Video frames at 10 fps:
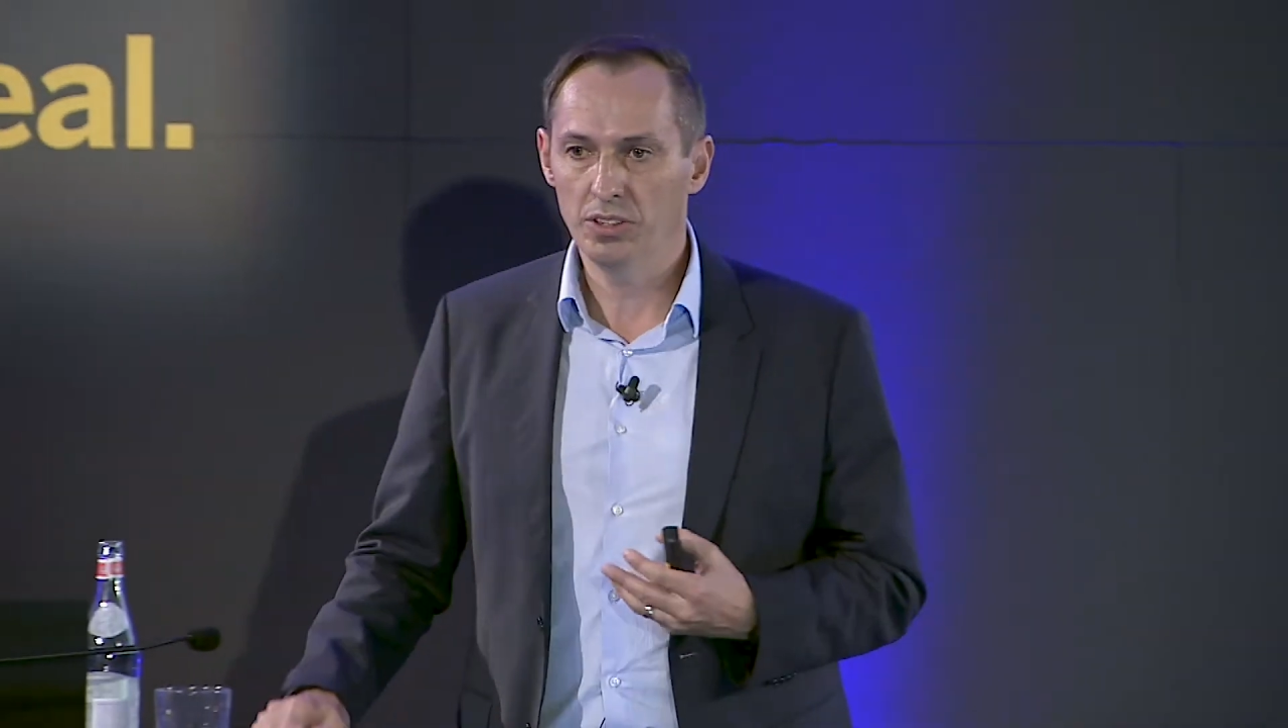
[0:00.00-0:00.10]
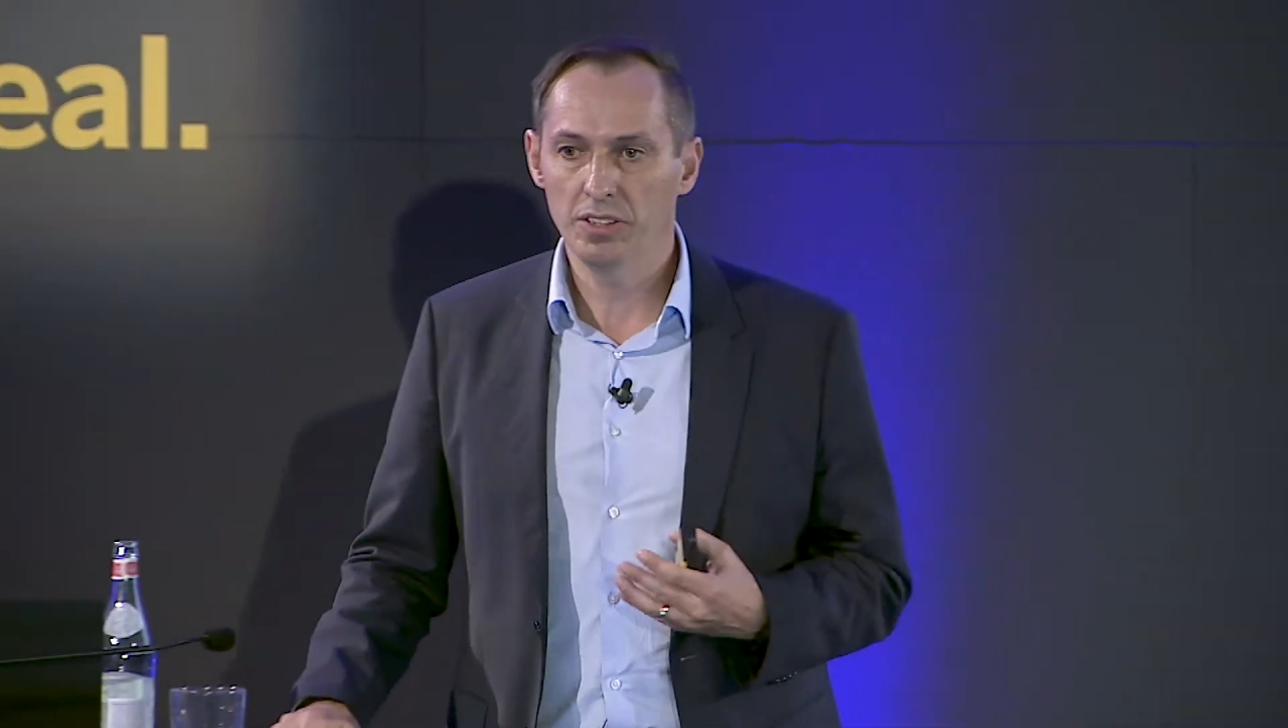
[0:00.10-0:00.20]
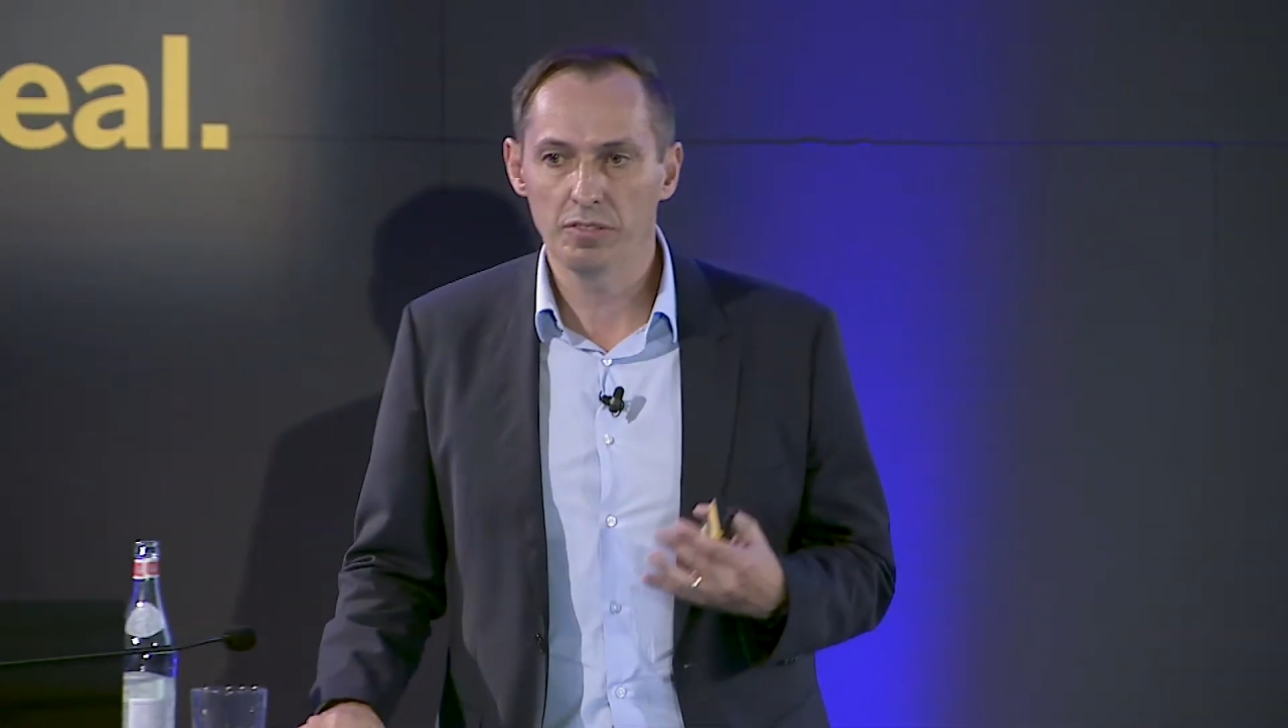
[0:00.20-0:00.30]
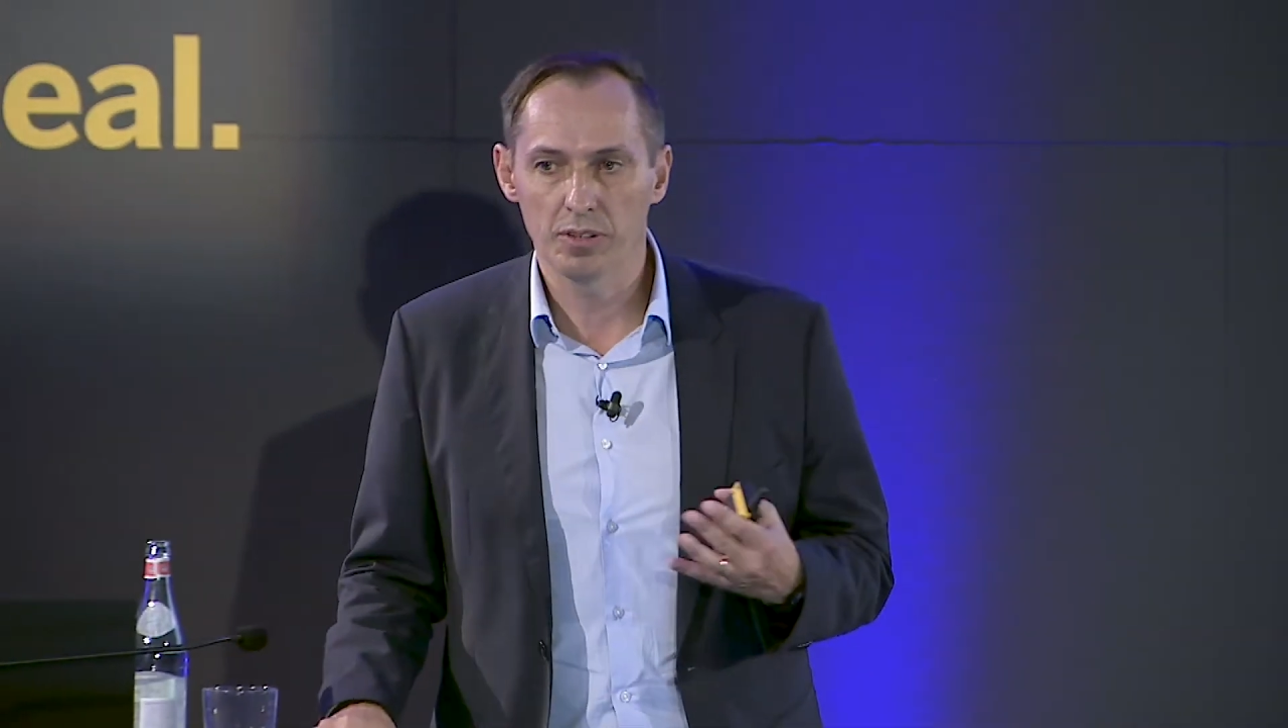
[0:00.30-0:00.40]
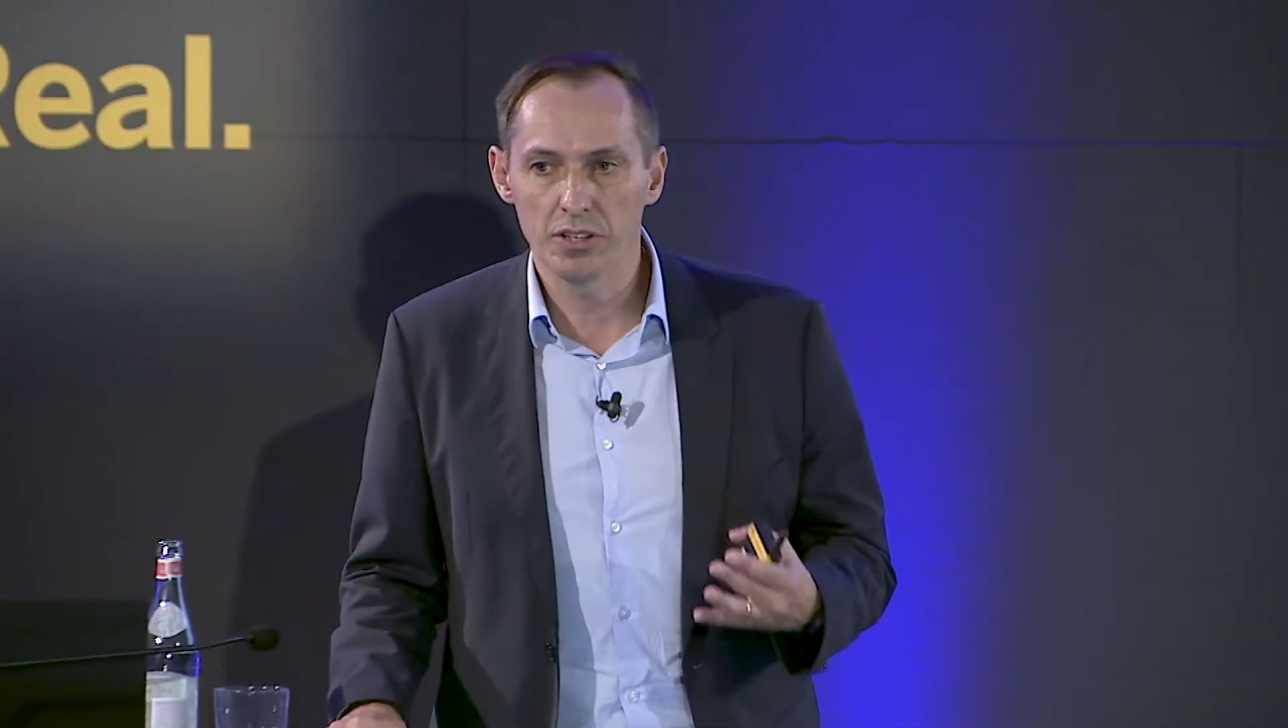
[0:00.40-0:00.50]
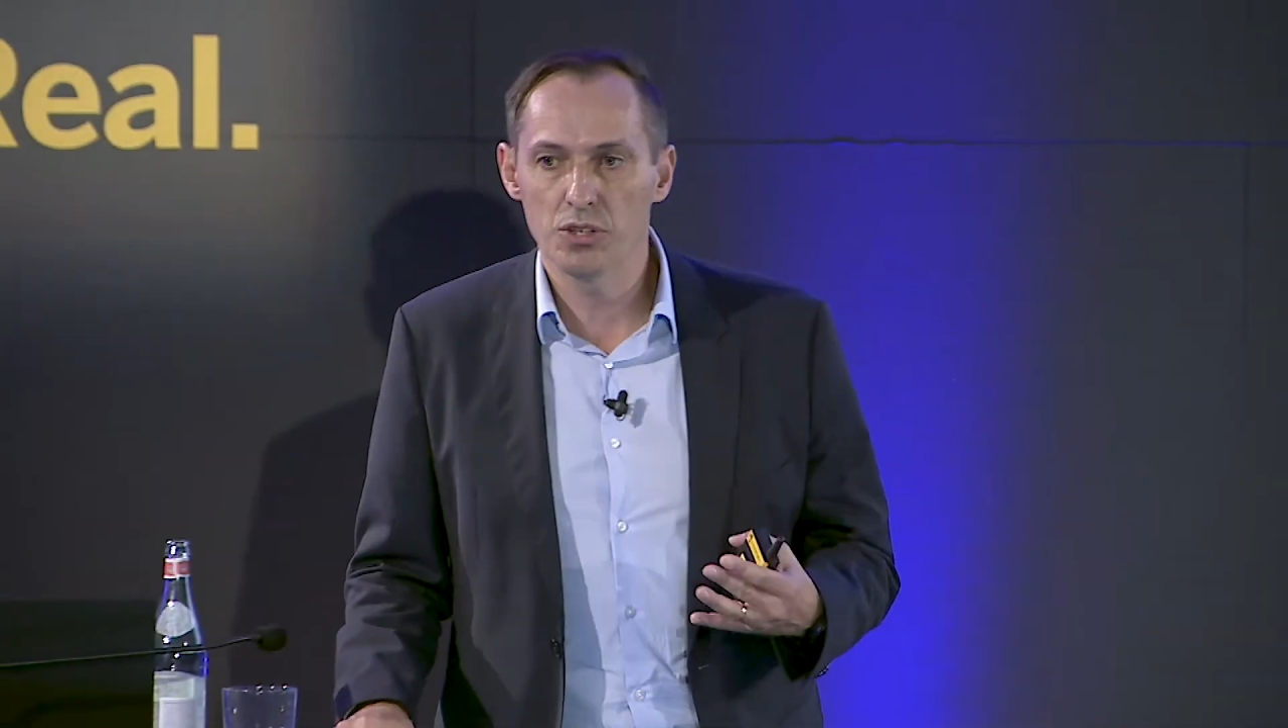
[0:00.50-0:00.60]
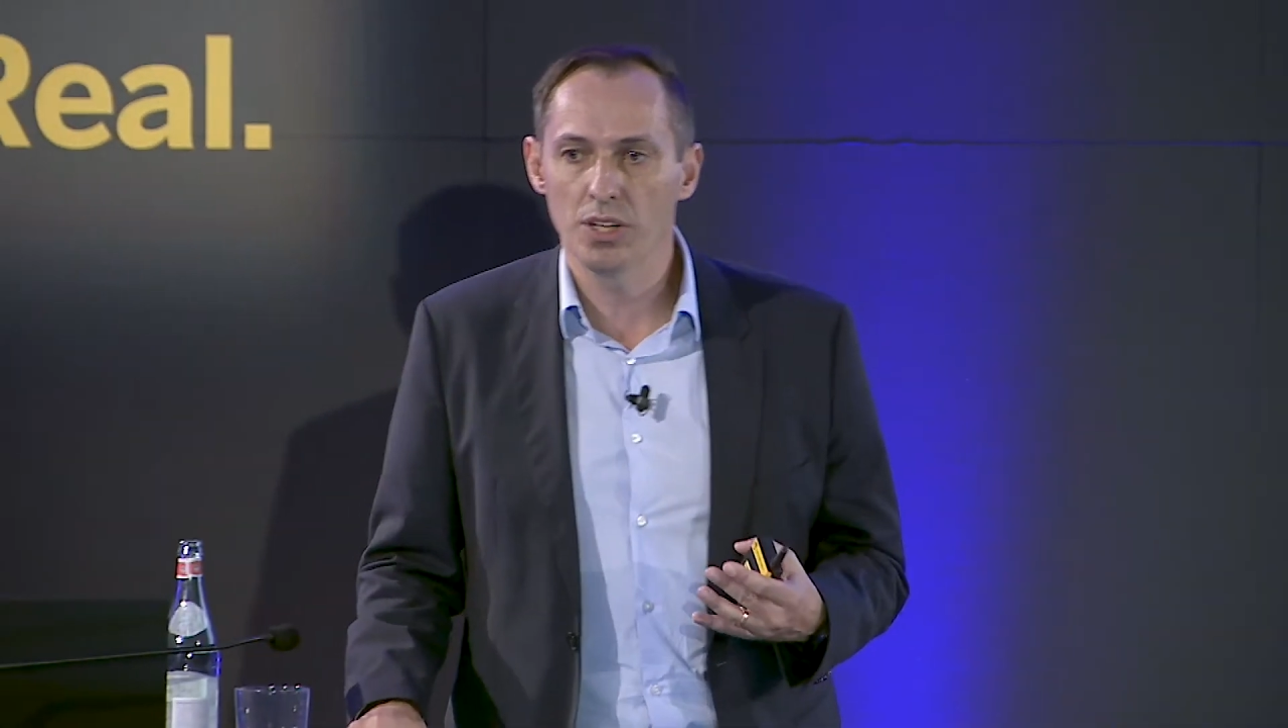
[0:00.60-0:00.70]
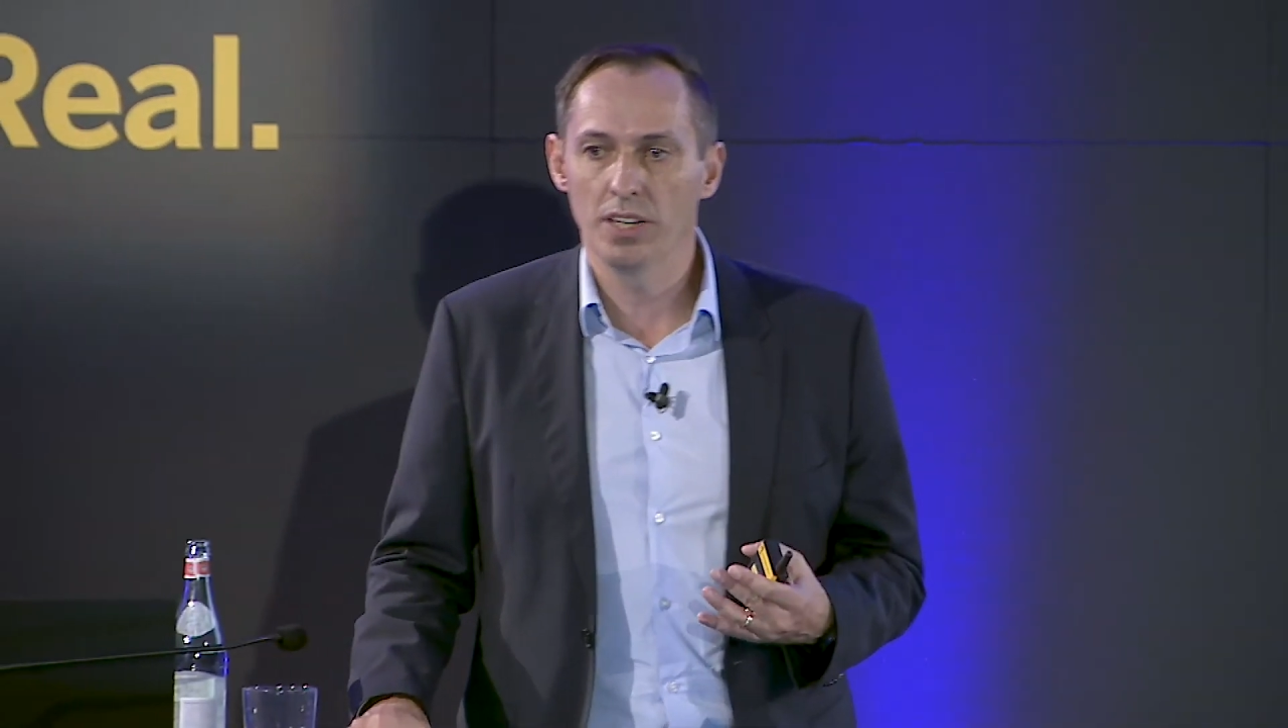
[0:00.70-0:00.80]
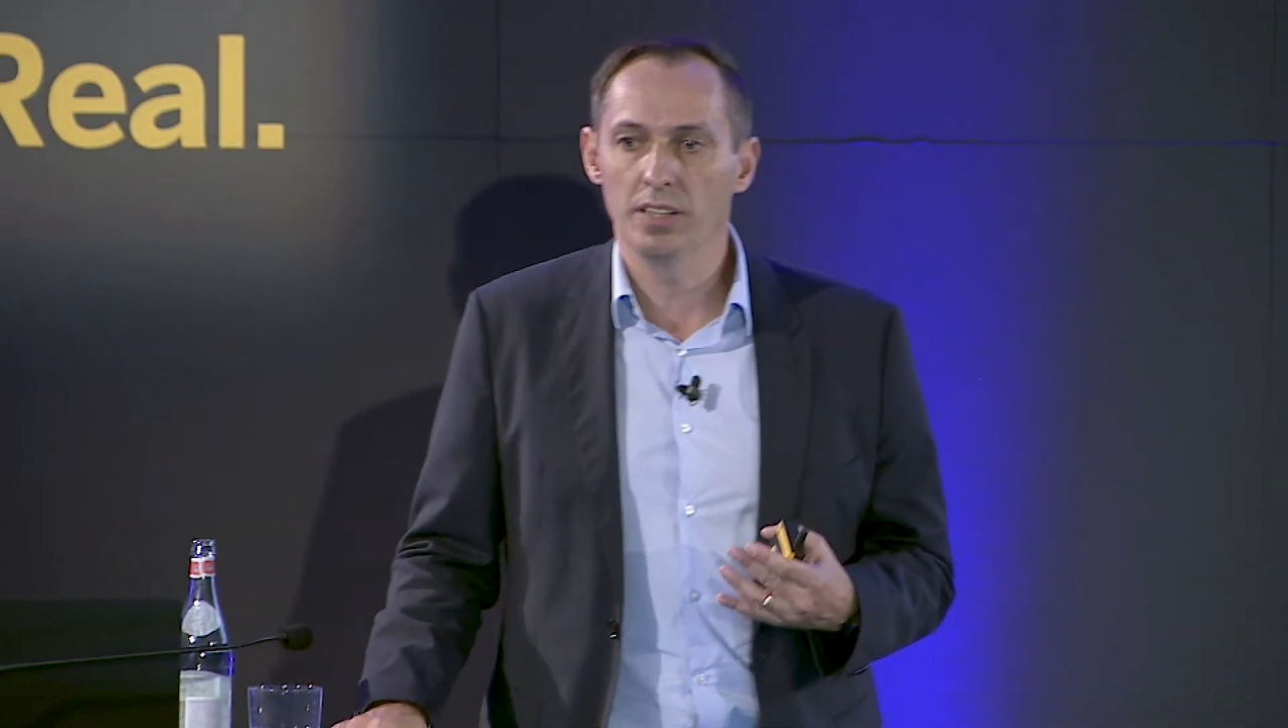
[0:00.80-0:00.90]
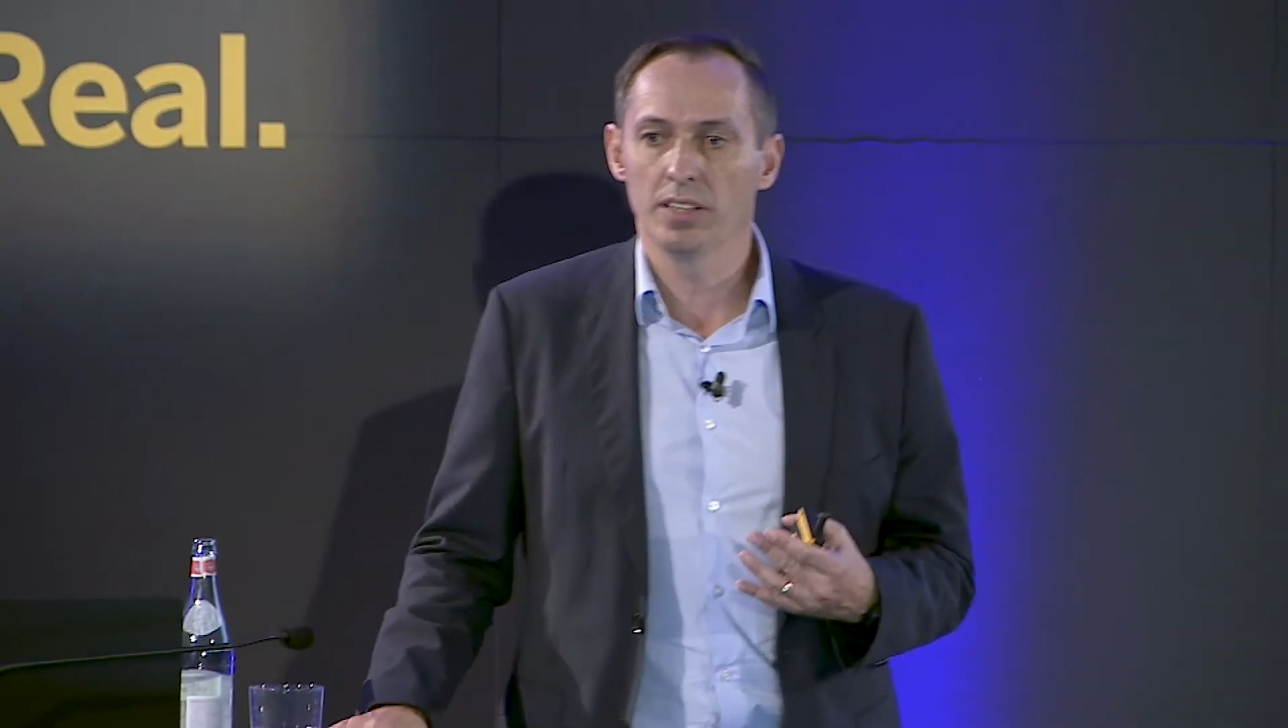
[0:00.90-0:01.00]

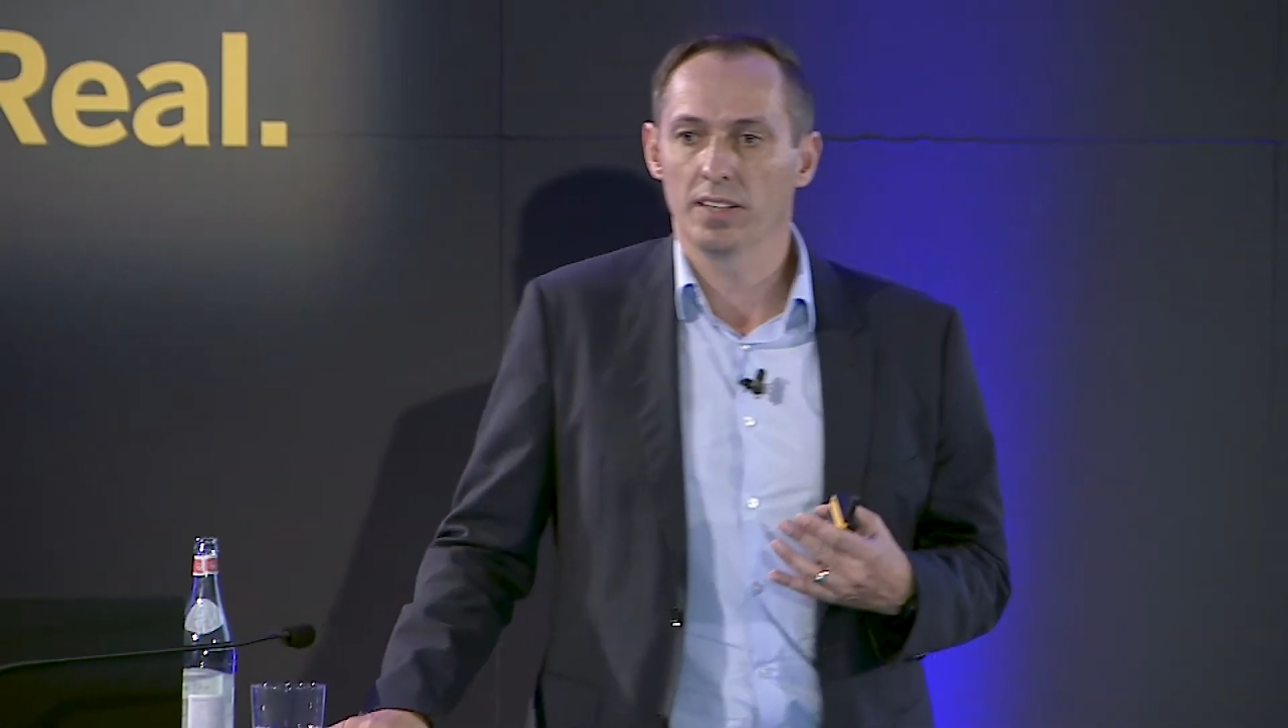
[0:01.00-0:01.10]
differentiating